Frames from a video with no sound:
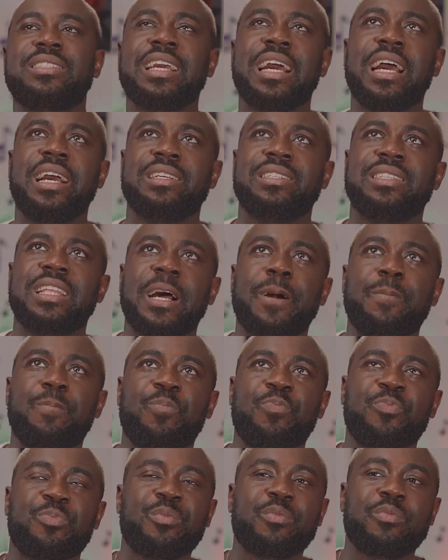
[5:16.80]
guy is that
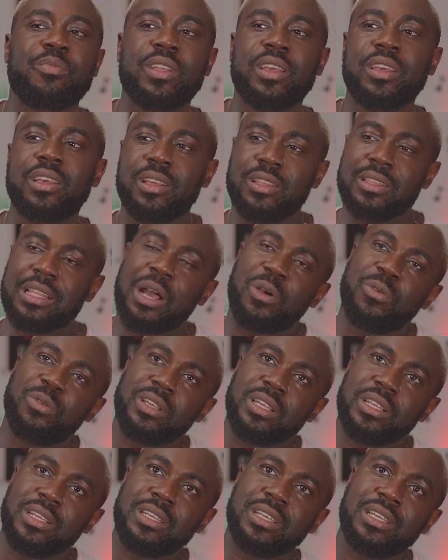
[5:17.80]

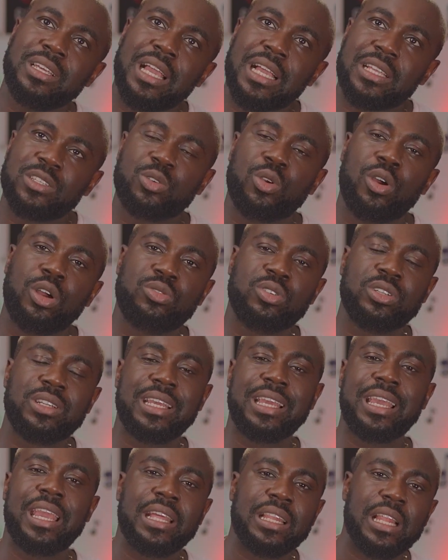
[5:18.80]
now he has gone through the
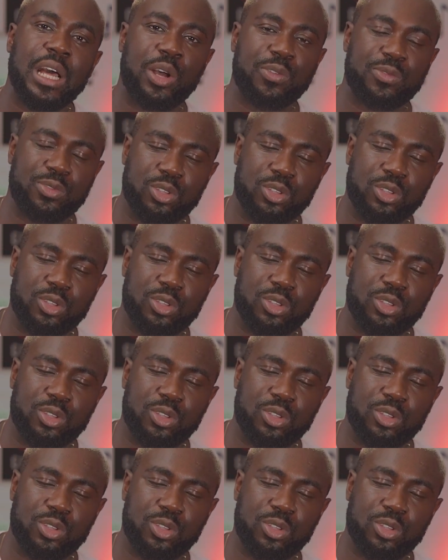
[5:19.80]
killer of